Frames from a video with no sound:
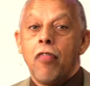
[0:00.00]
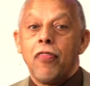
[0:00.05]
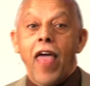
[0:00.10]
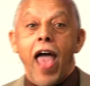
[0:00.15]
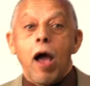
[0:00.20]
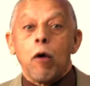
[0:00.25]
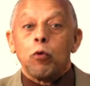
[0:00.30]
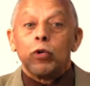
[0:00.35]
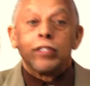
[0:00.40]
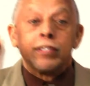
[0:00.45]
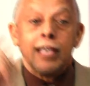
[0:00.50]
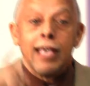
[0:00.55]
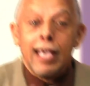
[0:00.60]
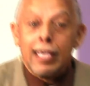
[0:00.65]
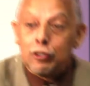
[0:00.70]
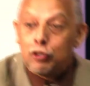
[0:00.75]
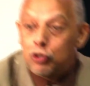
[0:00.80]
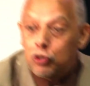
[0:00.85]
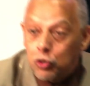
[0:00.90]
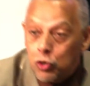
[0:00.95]
That was
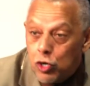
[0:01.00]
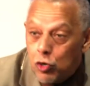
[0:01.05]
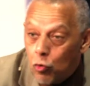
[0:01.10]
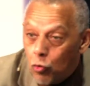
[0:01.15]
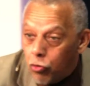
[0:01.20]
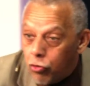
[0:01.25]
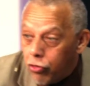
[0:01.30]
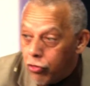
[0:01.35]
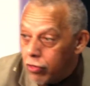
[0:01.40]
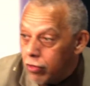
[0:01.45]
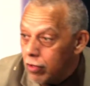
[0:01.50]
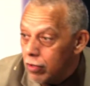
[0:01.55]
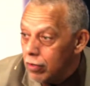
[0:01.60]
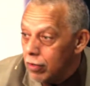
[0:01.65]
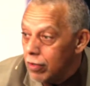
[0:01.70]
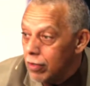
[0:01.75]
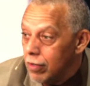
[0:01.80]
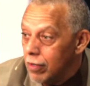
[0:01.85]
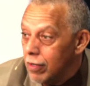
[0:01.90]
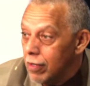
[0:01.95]
his truth.
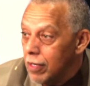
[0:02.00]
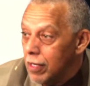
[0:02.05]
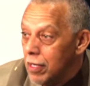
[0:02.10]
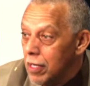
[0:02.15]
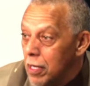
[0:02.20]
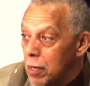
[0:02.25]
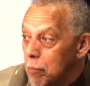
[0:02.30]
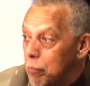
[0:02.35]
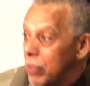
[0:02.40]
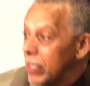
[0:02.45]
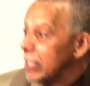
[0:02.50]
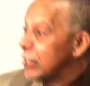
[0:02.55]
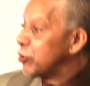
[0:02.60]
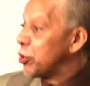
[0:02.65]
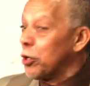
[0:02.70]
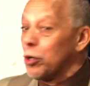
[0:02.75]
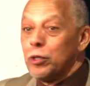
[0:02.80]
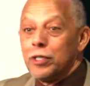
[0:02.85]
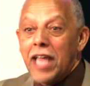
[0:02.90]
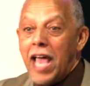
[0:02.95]
But it
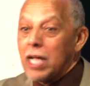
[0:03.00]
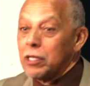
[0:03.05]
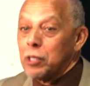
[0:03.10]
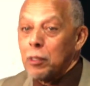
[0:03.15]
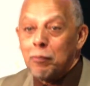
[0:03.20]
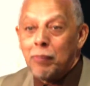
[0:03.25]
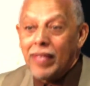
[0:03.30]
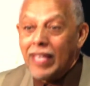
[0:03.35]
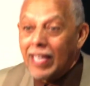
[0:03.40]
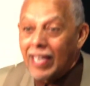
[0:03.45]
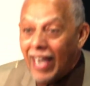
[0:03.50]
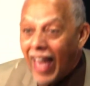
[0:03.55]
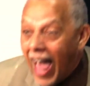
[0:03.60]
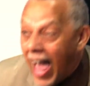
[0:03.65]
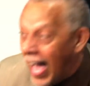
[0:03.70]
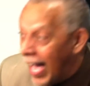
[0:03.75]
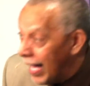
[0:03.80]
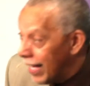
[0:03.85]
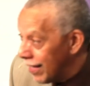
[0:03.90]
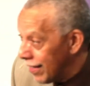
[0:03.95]
turned out to be a
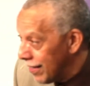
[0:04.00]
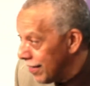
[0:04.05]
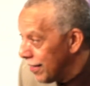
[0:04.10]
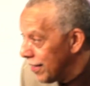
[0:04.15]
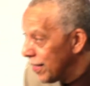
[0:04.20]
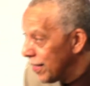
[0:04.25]
lie.